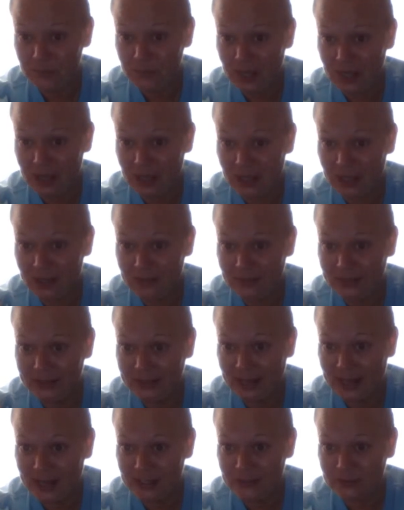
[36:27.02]
Hell, I've had
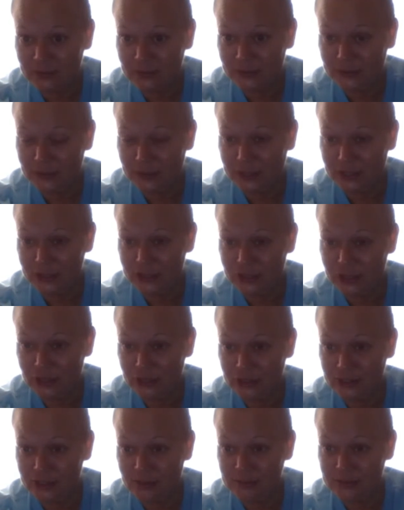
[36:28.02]
cats for 30-ish
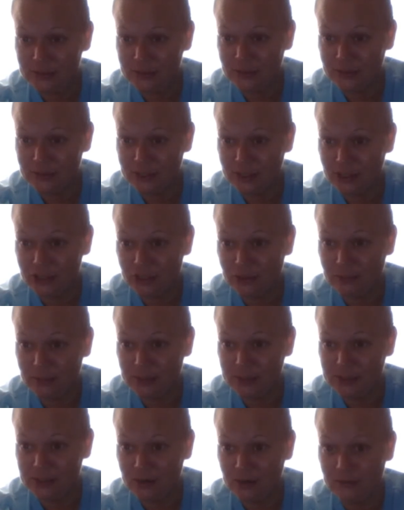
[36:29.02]
years and I'm still teaching
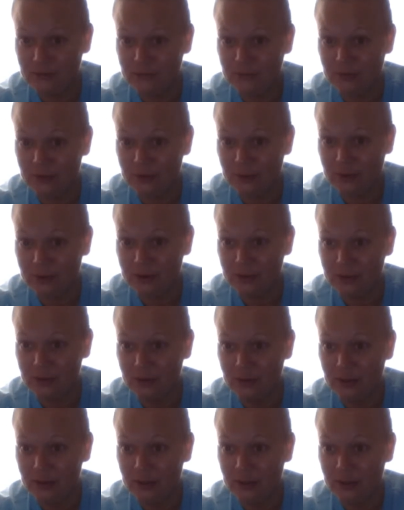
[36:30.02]
myself on
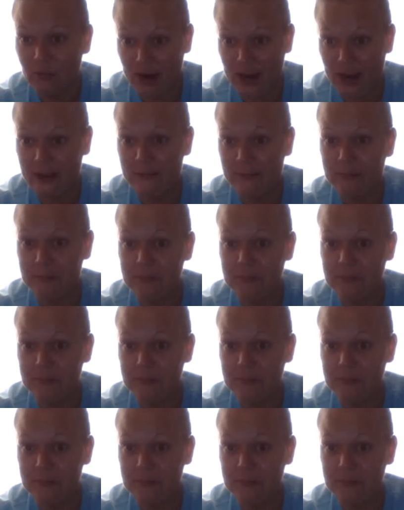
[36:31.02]
right.